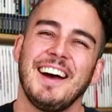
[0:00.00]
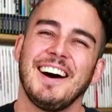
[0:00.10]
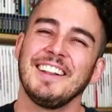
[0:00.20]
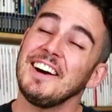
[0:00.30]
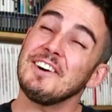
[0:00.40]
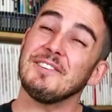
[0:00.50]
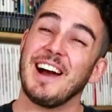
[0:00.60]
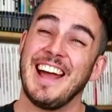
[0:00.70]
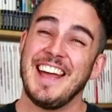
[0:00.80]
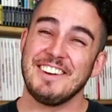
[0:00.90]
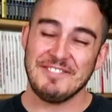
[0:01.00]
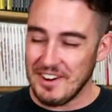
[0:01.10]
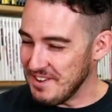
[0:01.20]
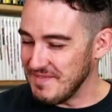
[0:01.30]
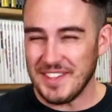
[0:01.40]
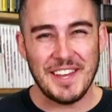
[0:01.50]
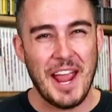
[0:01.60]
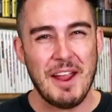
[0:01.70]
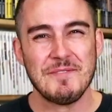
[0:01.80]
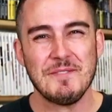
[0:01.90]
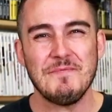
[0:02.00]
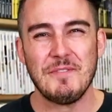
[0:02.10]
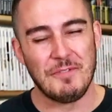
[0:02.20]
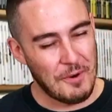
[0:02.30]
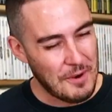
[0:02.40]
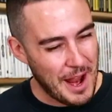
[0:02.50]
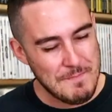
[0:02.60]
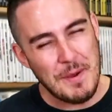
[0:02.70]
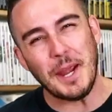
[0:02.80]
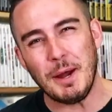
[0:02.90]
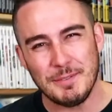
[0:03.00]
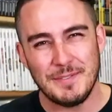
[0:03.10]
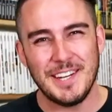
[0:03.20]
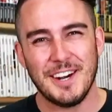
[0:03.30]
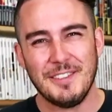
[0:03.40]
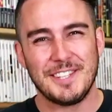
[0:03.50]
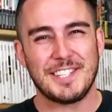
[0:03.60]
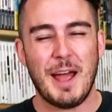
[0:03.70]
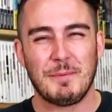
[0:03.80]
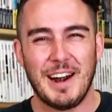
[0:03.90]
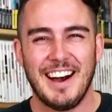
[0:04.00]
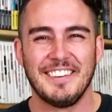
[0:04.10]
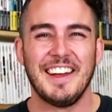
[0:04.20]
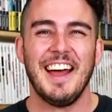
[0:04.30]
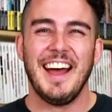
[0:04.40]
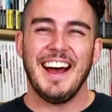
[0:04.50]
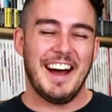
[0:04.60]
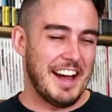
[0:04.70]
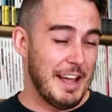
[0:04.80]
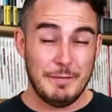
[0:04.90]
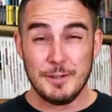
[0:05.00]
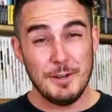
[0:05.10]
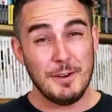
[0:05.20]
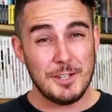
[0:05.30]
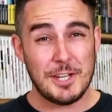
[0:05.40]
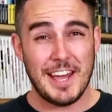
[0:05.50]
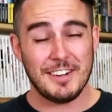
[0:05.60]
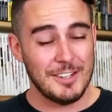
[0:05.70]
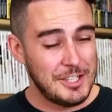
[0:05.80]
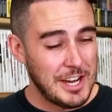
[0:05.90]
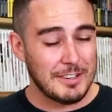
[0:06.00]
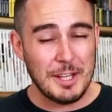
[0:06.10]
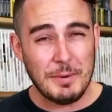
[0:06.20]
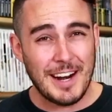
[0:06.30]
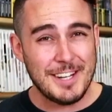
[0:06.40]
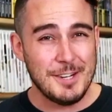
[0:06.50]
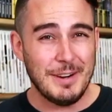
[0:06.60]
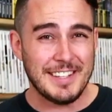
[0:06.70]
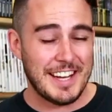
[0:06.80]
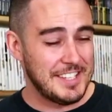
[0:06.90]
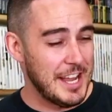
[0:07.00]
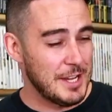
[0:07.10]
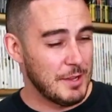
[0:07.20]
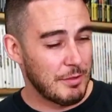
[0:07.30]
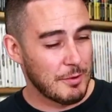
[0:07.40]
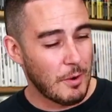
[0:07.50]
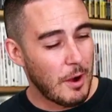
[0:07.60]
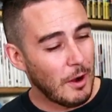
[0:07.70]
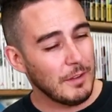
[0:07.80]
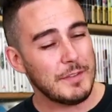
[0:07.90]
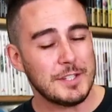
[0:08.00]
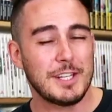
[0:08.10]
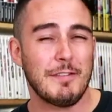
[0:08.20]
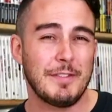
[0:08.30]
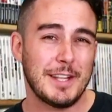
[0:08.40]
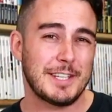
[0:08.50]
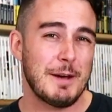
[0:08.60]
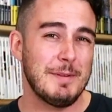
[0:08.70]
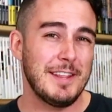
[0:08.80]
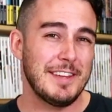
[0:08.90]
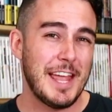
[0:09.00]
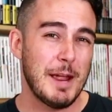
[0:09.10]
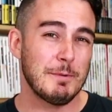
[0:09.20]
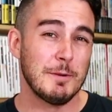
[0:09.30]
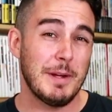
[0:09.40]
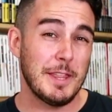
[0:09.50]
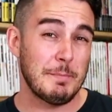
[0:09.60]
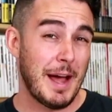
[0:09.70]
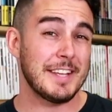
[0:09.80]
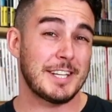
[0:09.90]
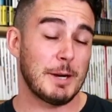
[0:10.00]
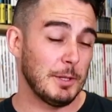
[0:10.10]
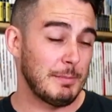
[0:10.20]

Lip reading: Hello and welcome to the game room for a pickups video this time around. If you're new to the channel, generally what I do is I take you through all of the stuff that's come into the game room in the past couple of